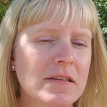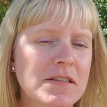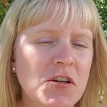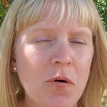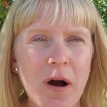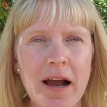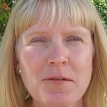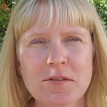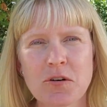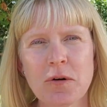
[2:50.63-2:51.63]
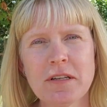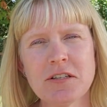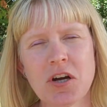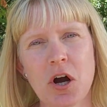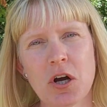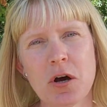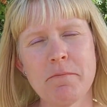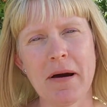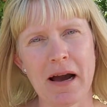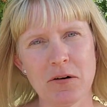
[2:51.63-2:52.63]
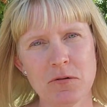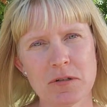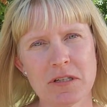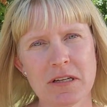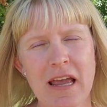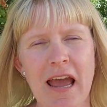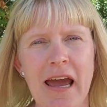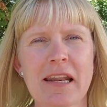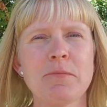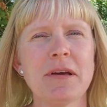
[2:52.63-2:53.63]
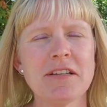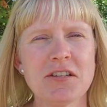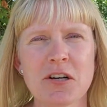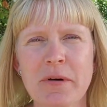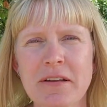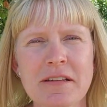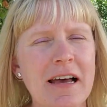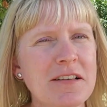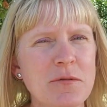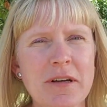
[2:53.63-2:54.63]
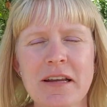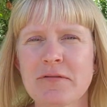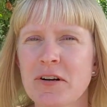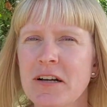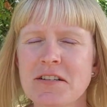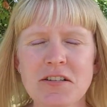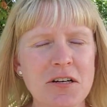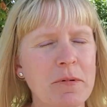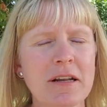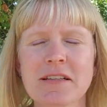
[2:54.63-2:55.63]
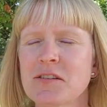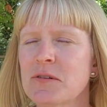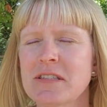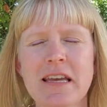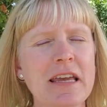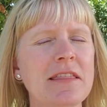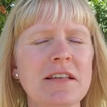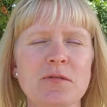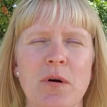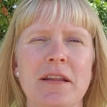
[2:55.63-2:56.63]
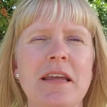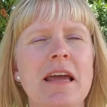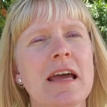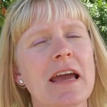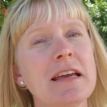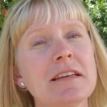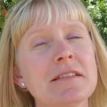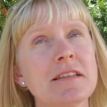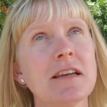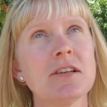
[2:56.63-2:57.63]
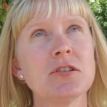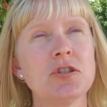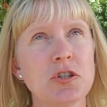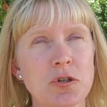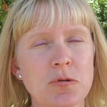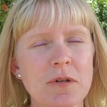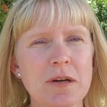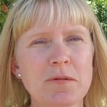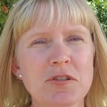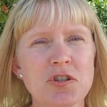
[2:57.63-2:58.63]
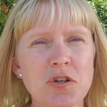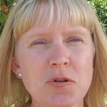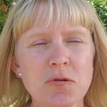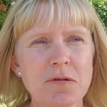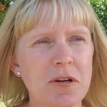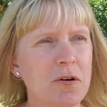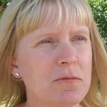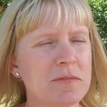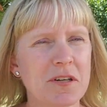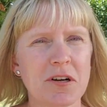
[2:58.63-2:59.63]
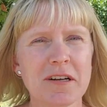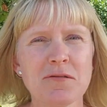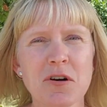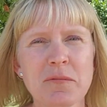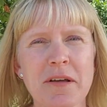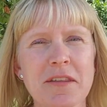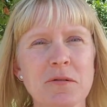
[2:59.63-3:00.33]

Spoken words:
So I was going to talk about, and I meant to talk about it in the last one, I forgot to talk about it, so it's in this one, is June. It was June, nope, sorry, wrong month.